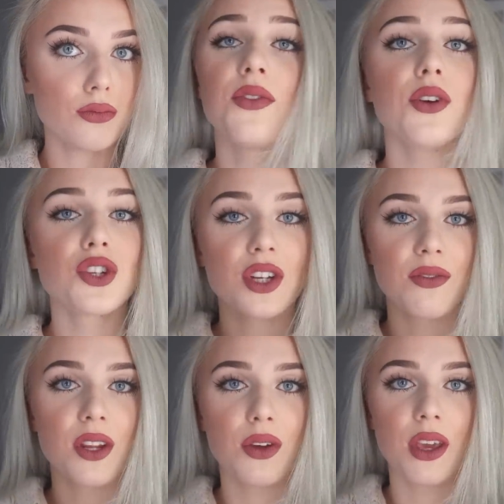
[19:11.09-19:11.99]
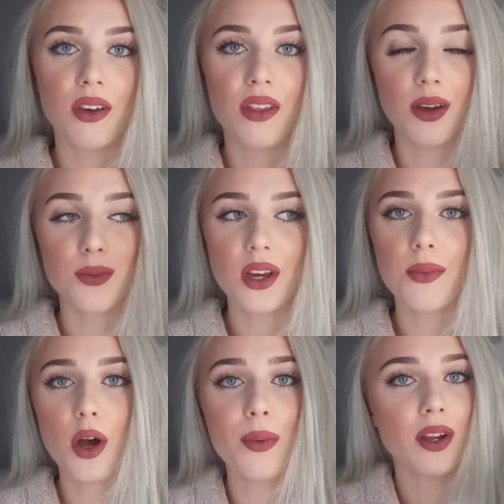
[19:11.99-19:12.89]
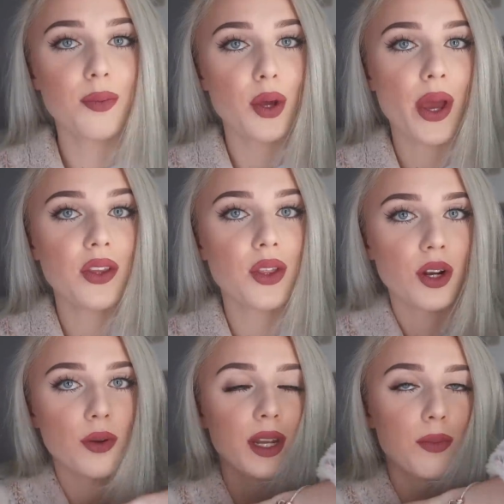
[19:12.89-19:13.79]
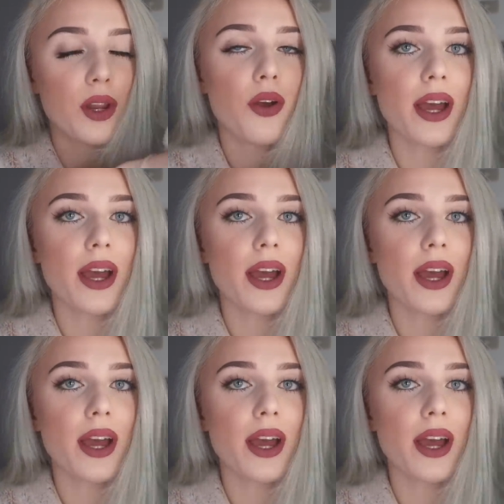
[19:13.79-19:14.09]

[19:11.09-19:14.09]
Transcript: If you enjoyed the video, give it a thumbs up, comment down below, anything, comment down below,